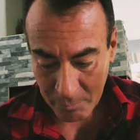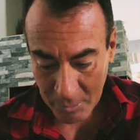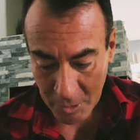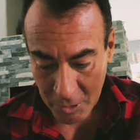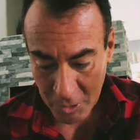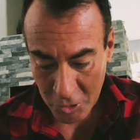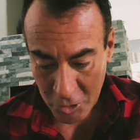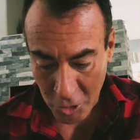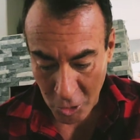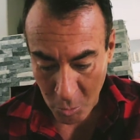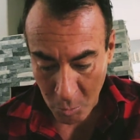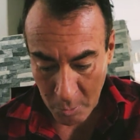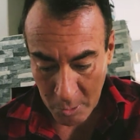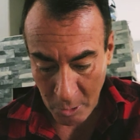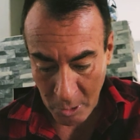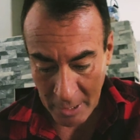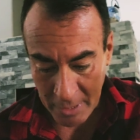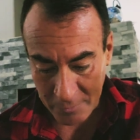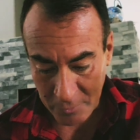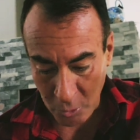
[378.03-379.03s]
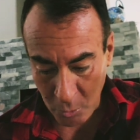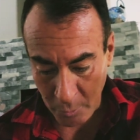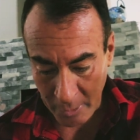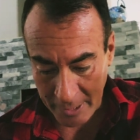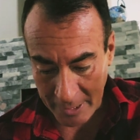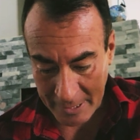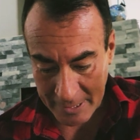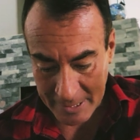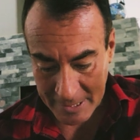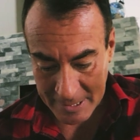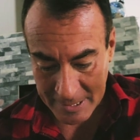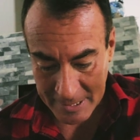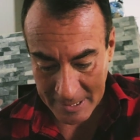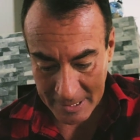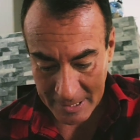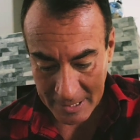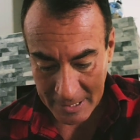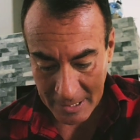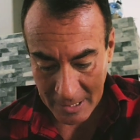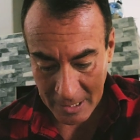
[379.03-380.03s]
So we'll have to wait and
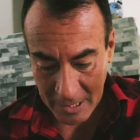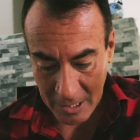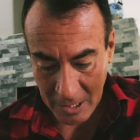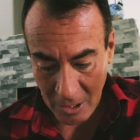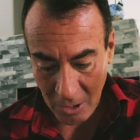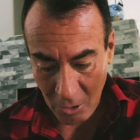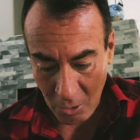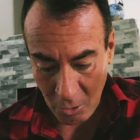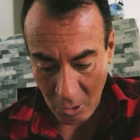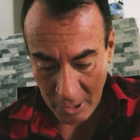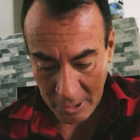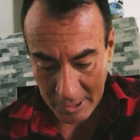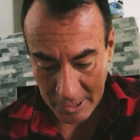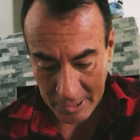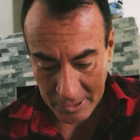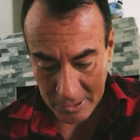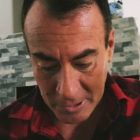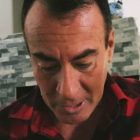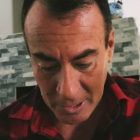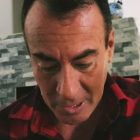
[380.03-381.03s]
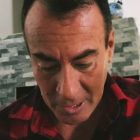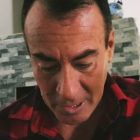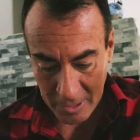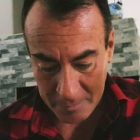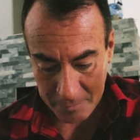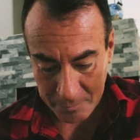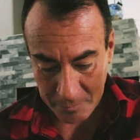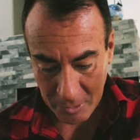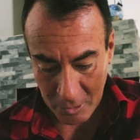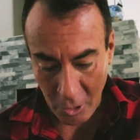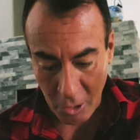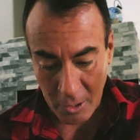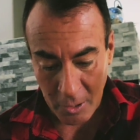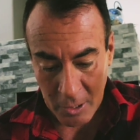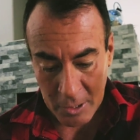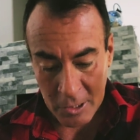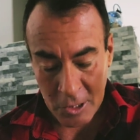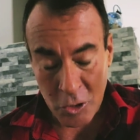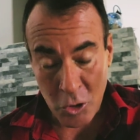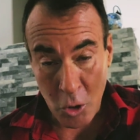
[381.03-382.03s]
see on this. Look,
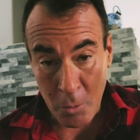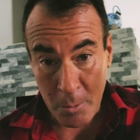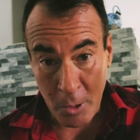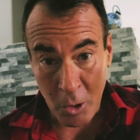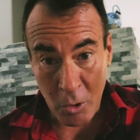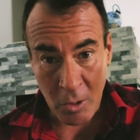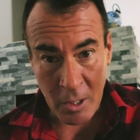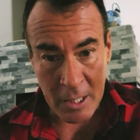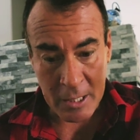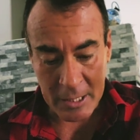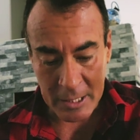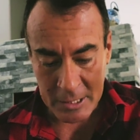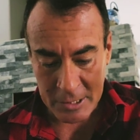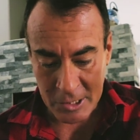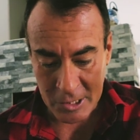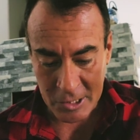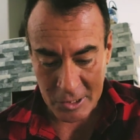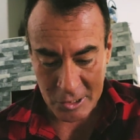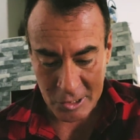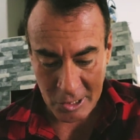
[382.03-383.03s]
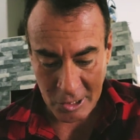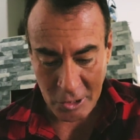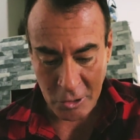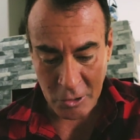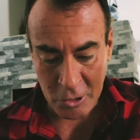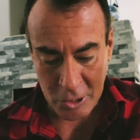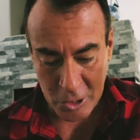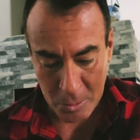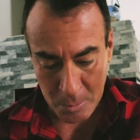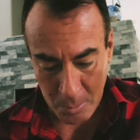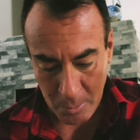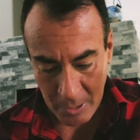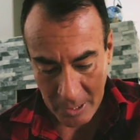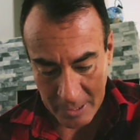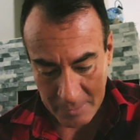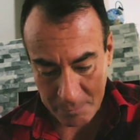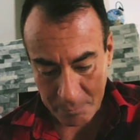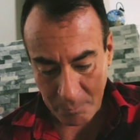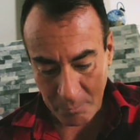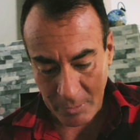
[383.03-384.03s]
this Omicron is continuing to
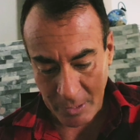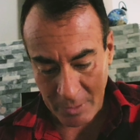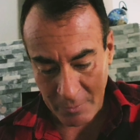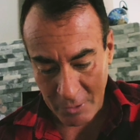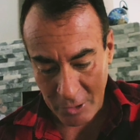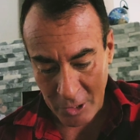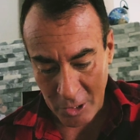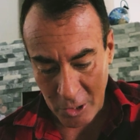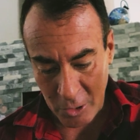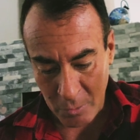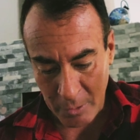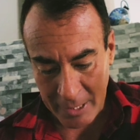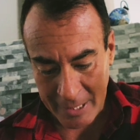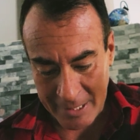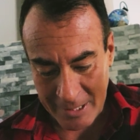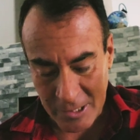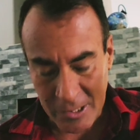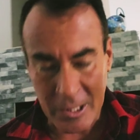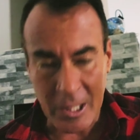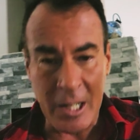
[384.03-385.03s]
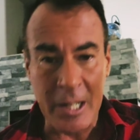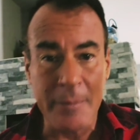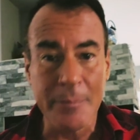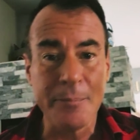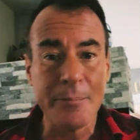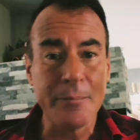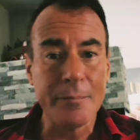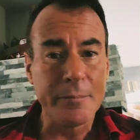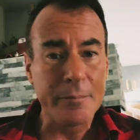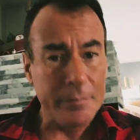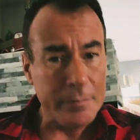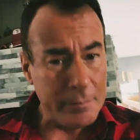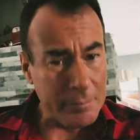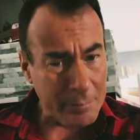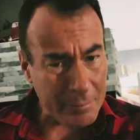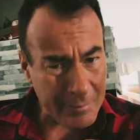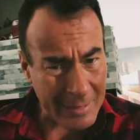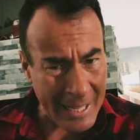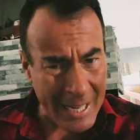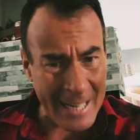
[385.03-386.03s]
spread, even though it's not
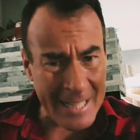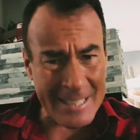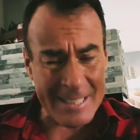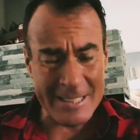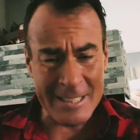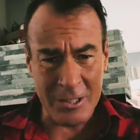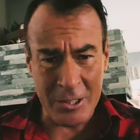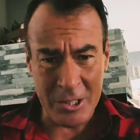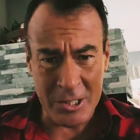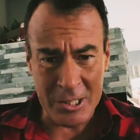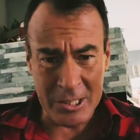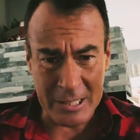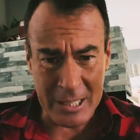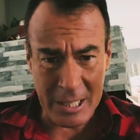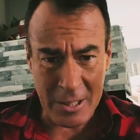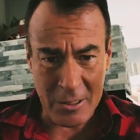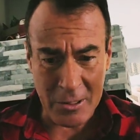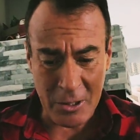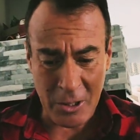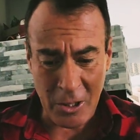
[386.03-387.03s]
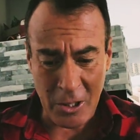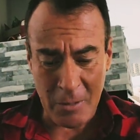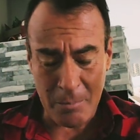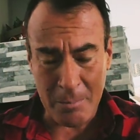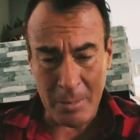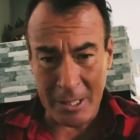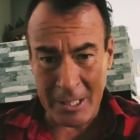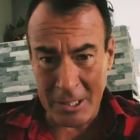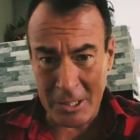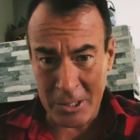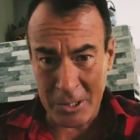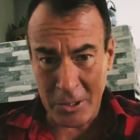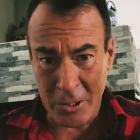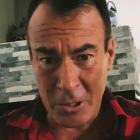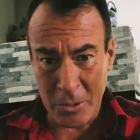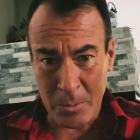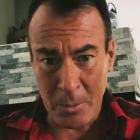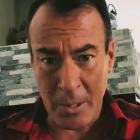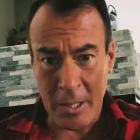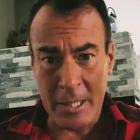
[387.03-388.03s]
as serious as they thought, but it's still
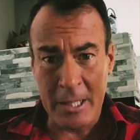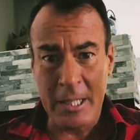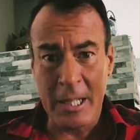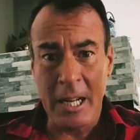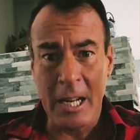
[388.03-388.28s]
spreading.